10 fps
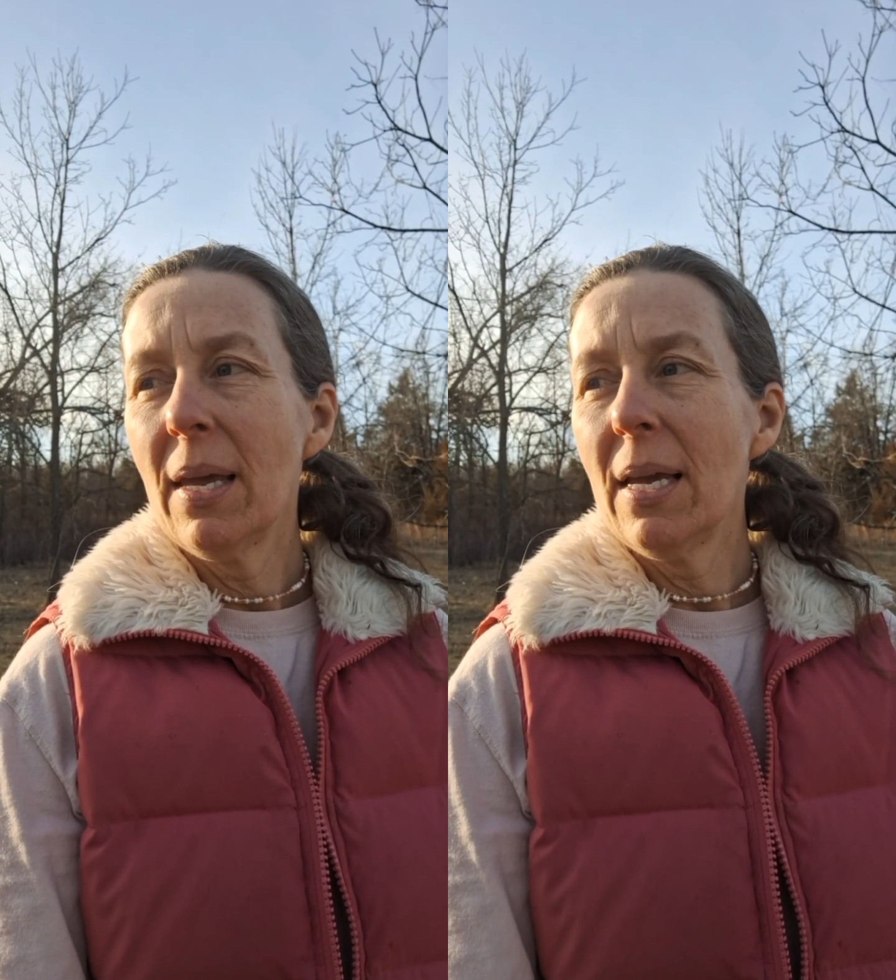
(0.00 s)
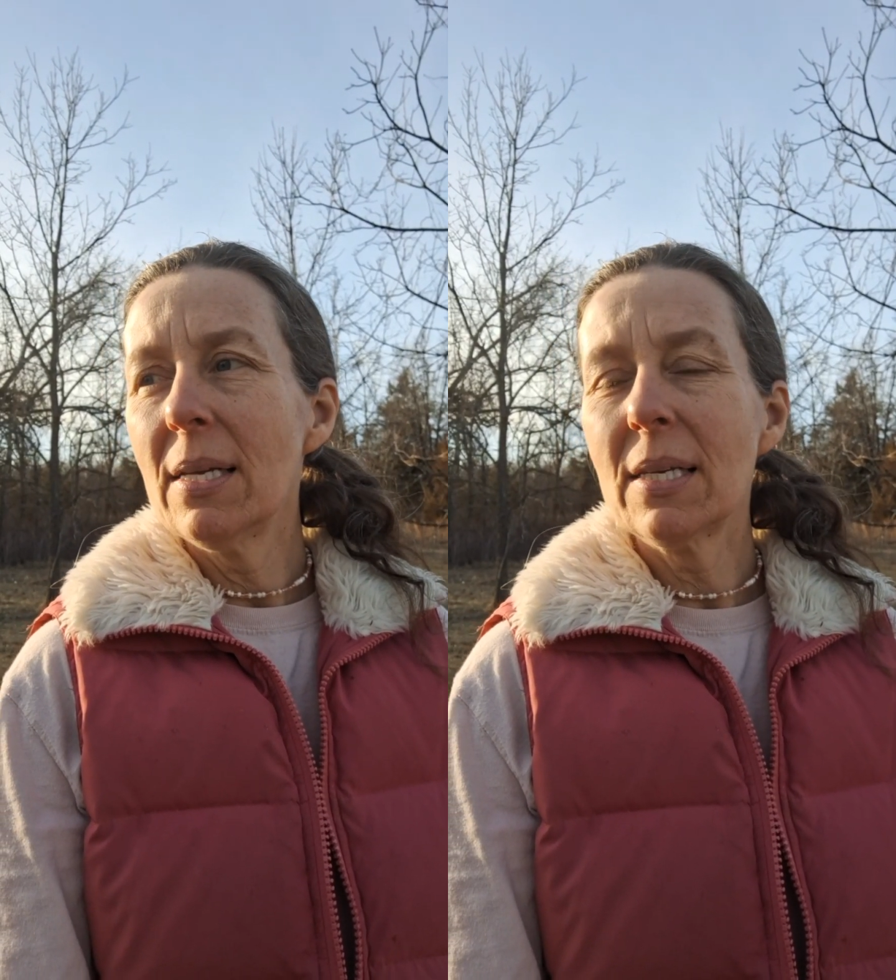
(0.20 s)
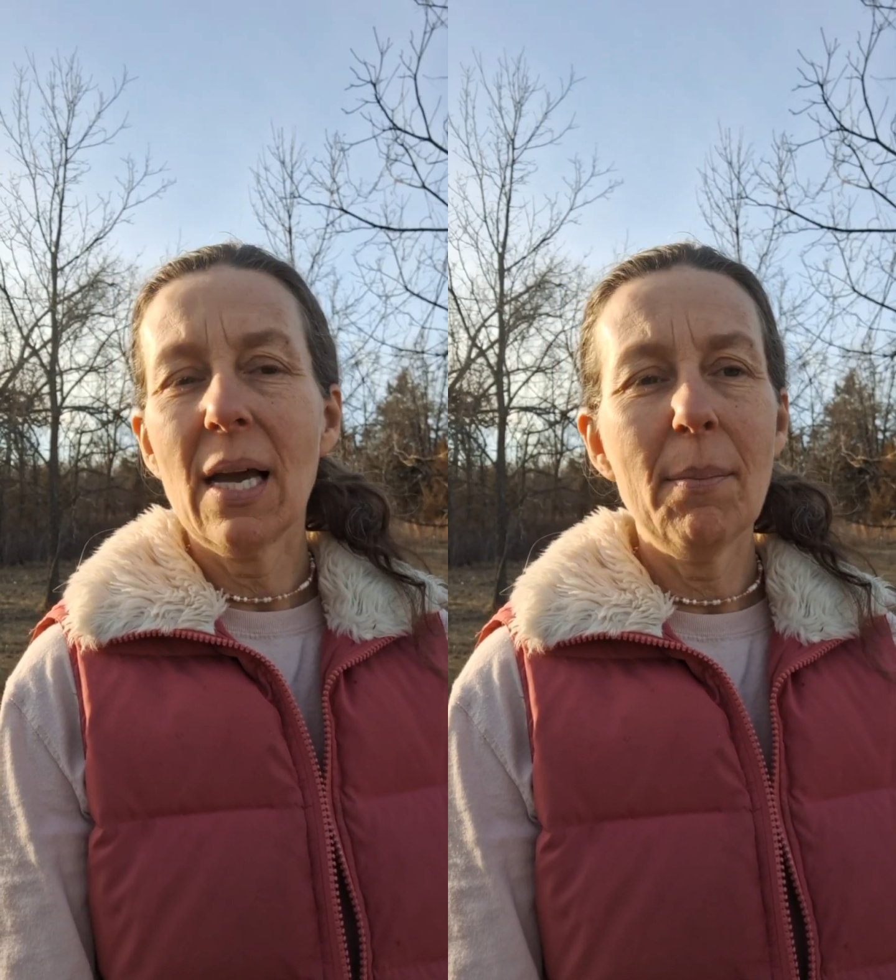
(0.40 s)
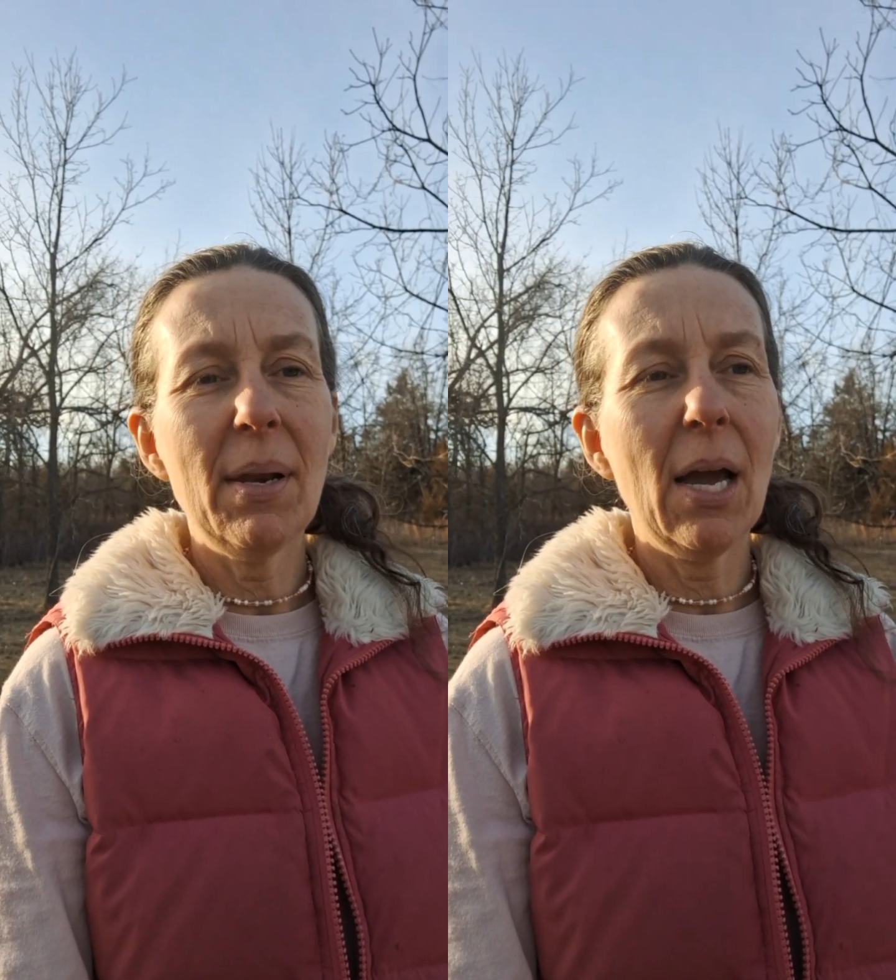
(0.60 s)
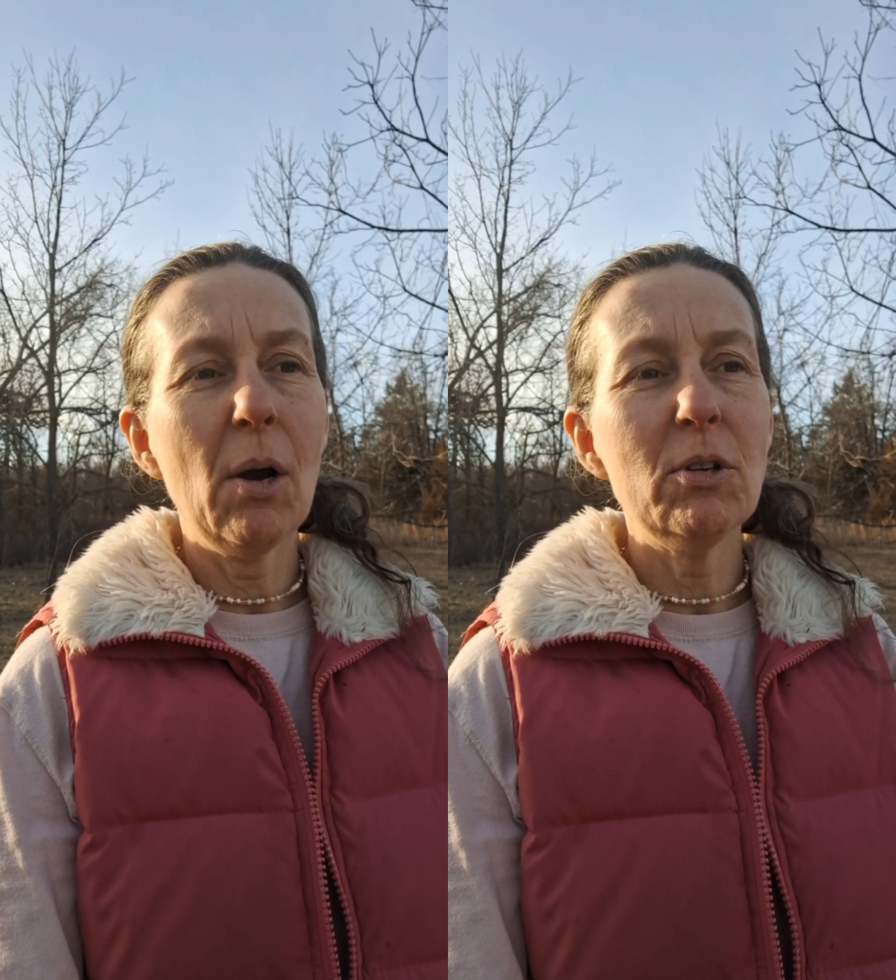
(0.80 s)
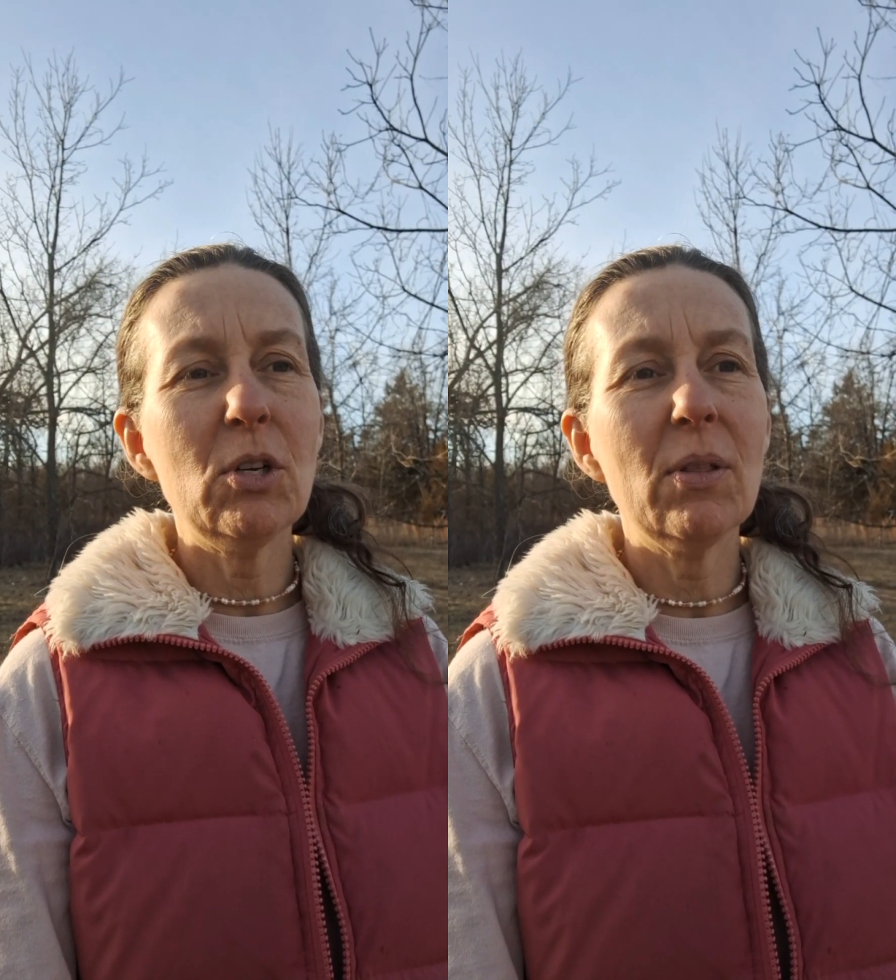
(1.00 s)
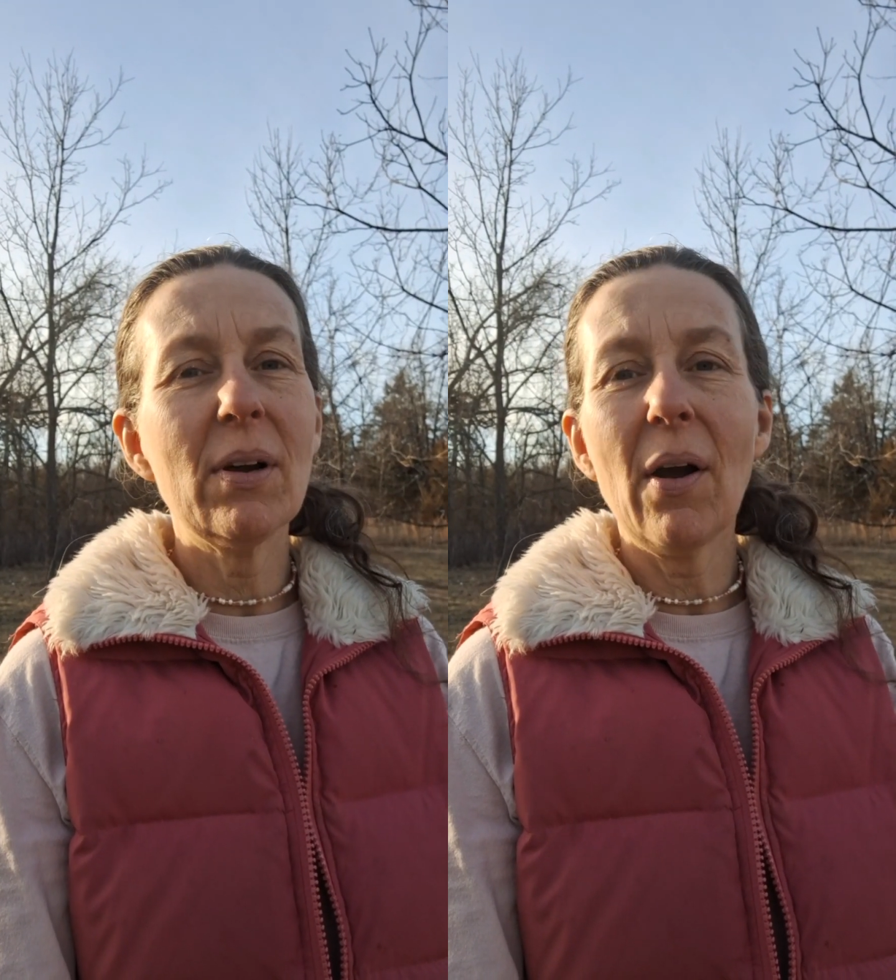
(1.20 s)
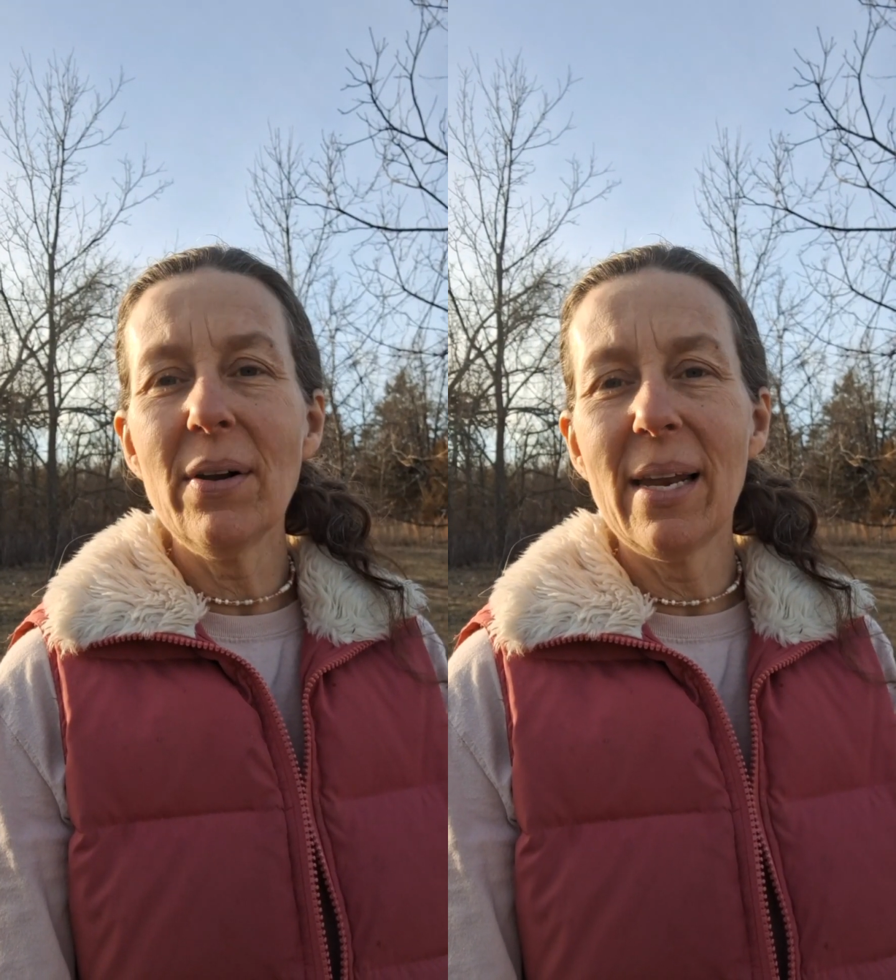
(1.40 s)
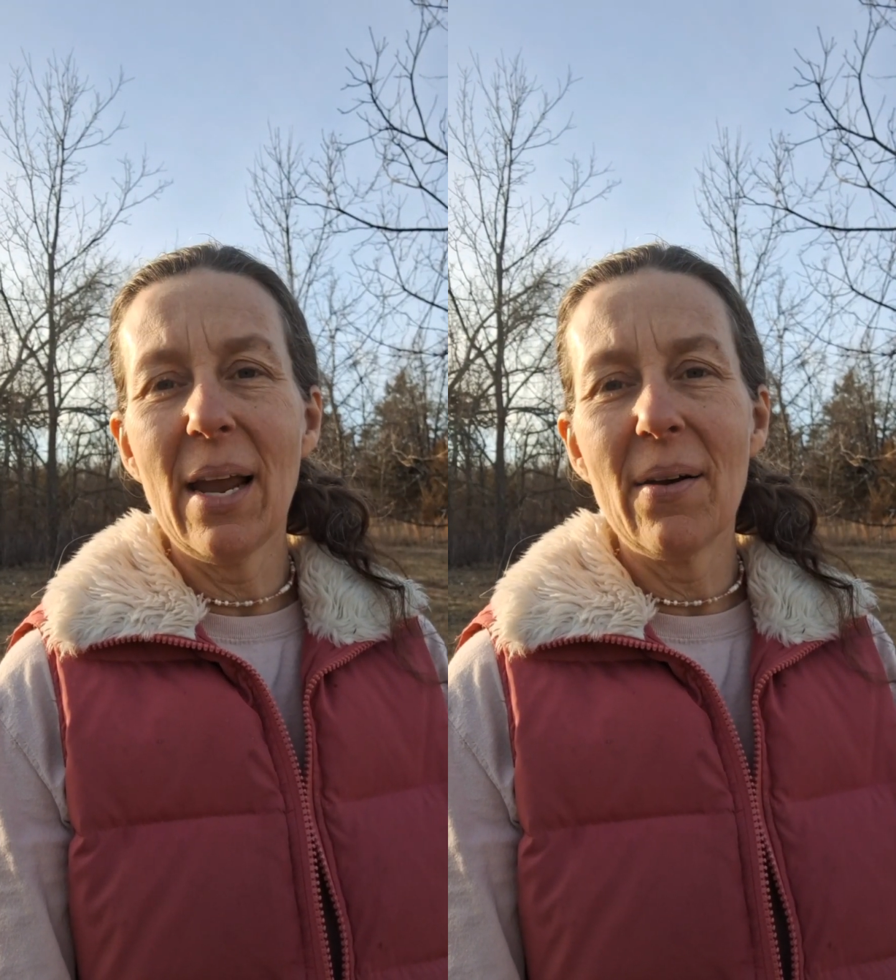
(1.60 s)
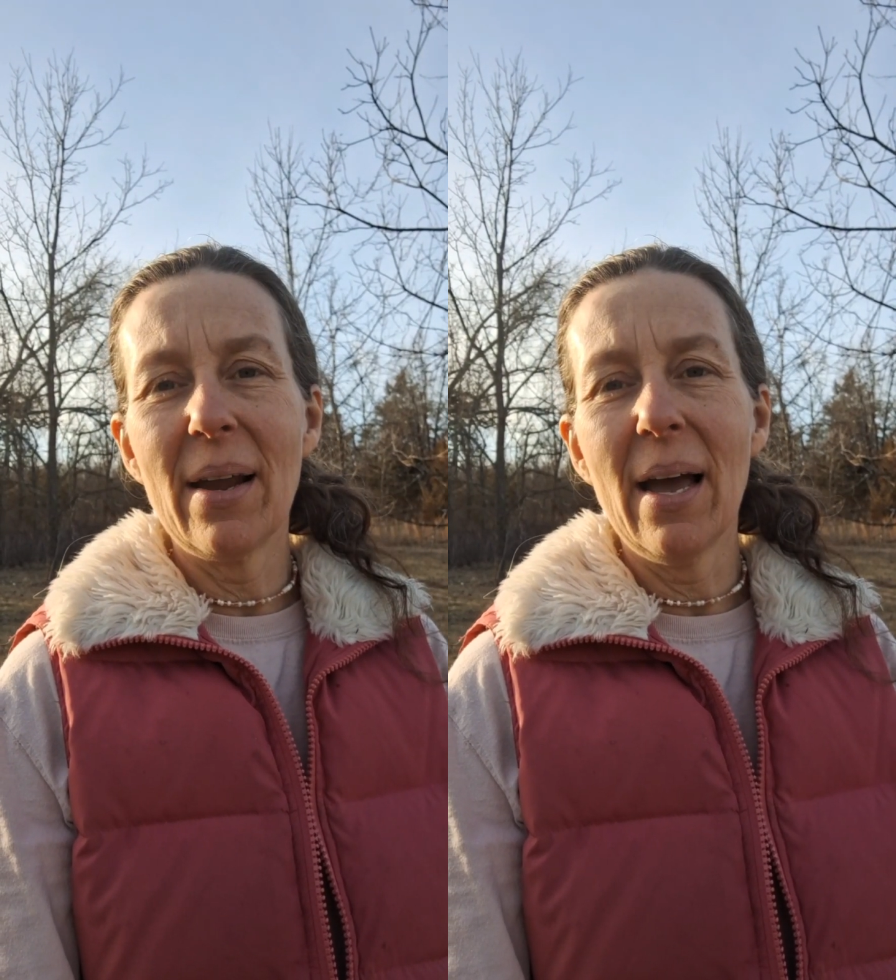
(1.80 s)
is come down to the garden
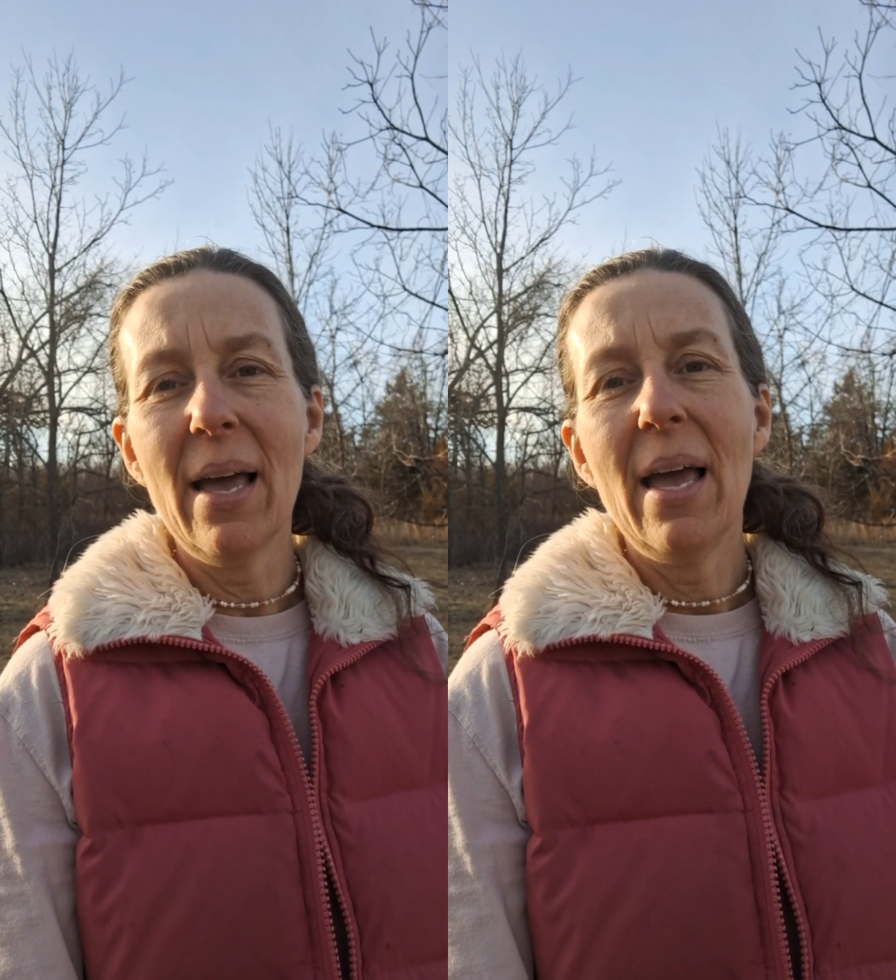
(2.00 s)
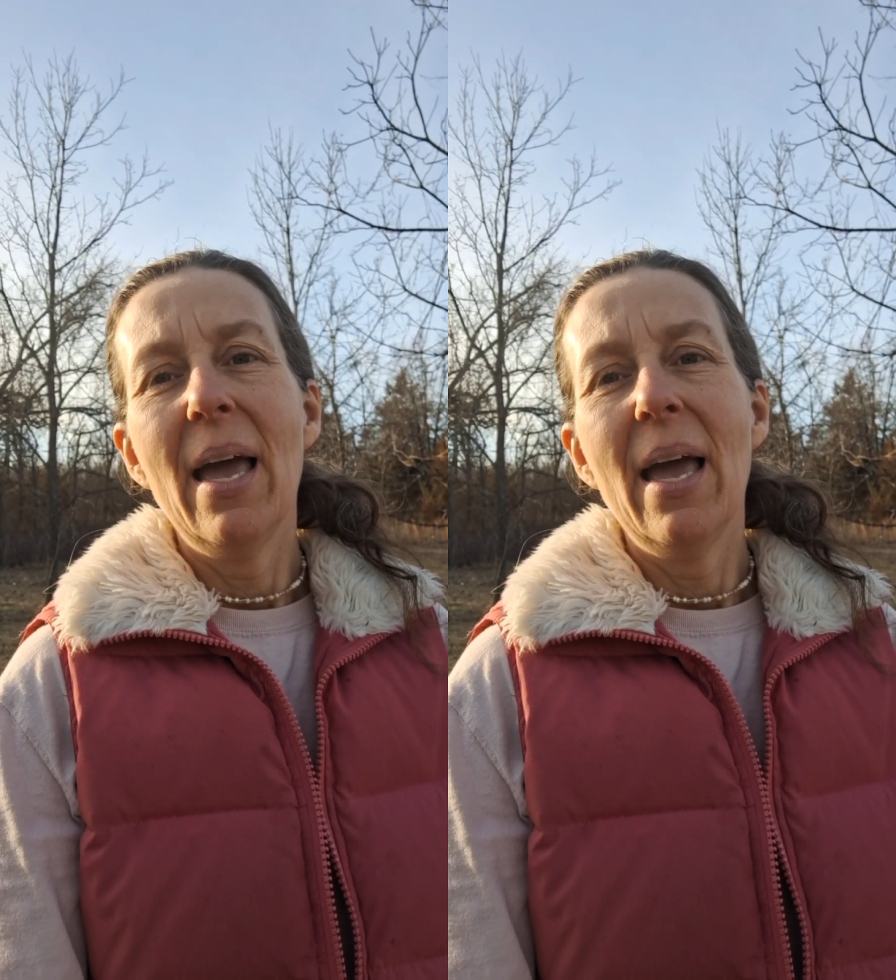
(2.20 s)
area,